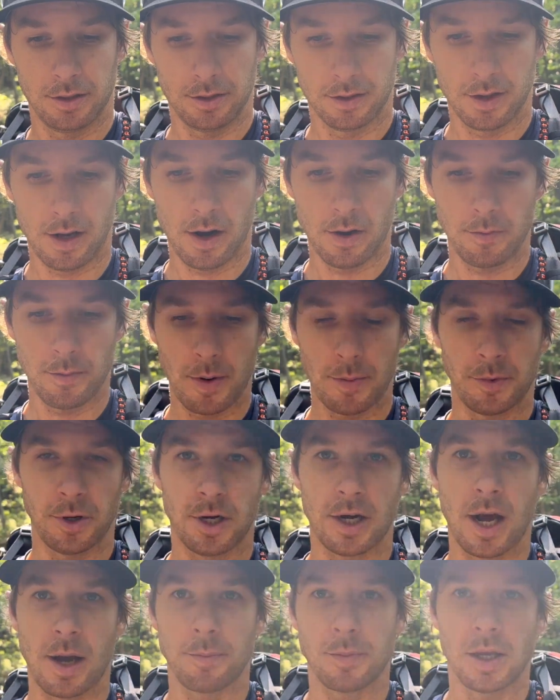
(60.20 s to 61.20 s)
I remember it
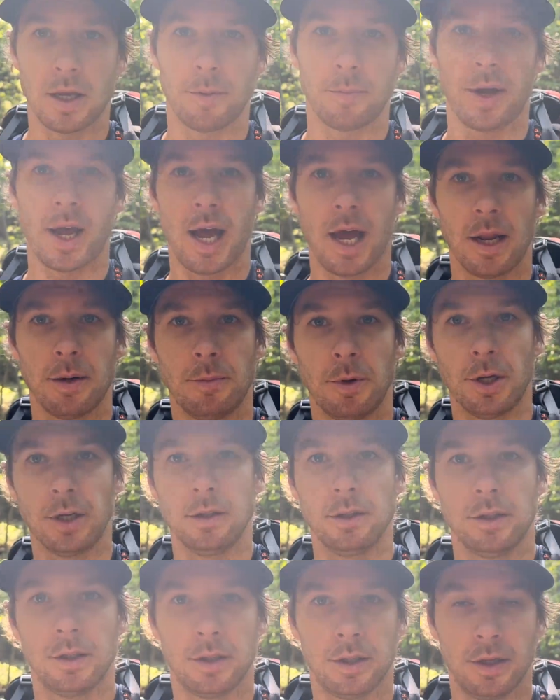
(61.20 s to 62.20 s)
not being bad, but
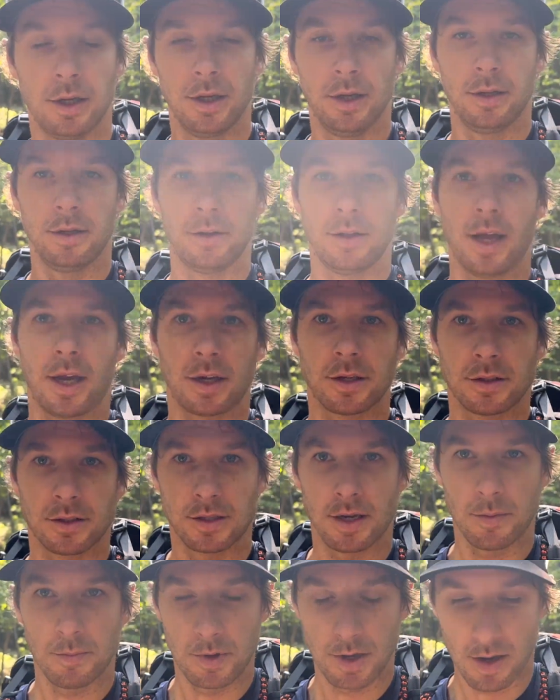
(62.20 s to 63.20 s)
that could
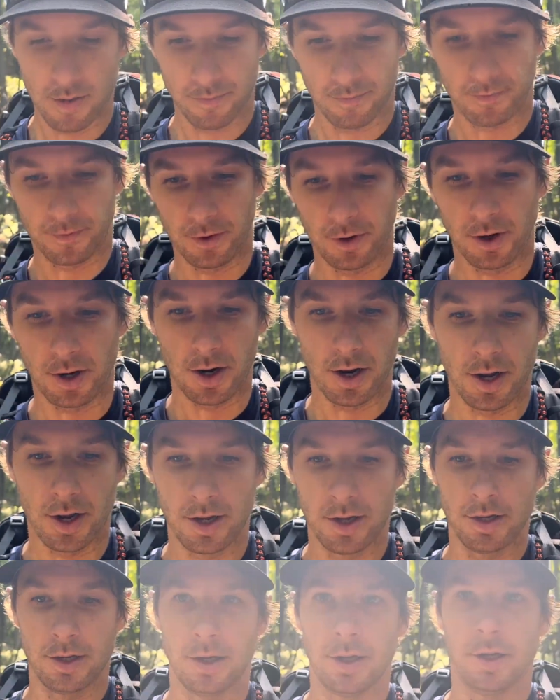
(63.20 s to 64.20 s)
set me up for
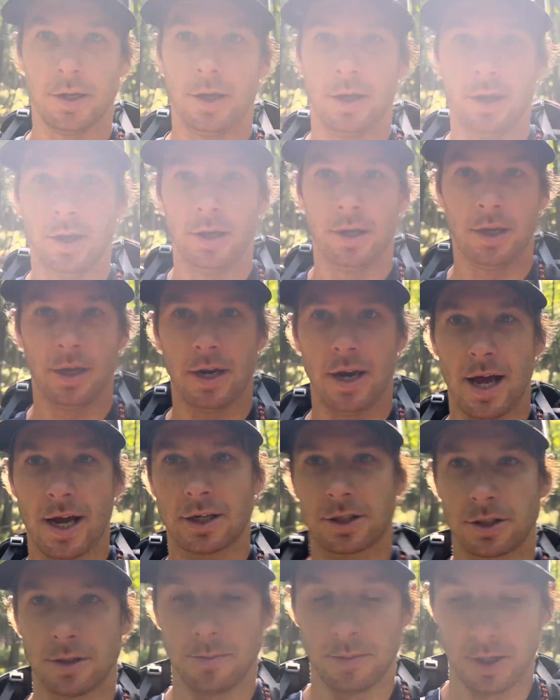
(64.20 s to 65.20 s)
it
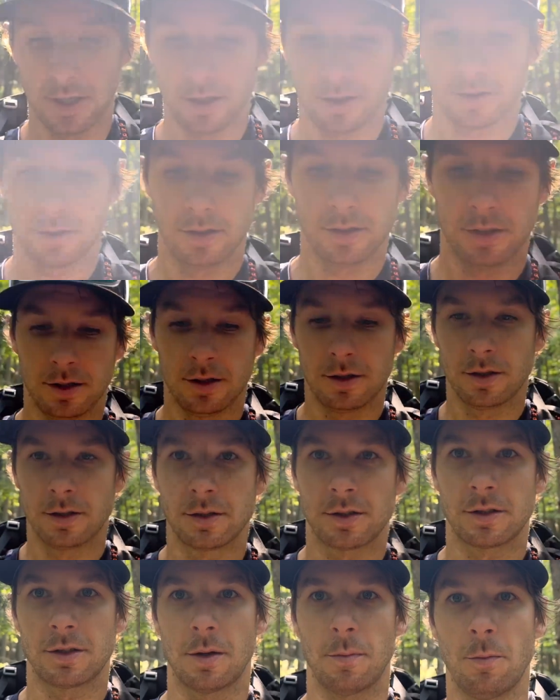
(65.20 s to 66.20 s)
actually being
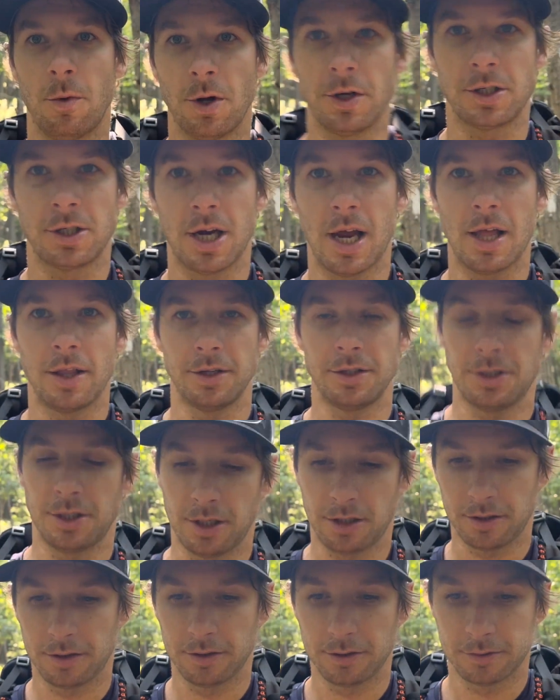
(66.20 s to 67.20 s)
somewhat challenging.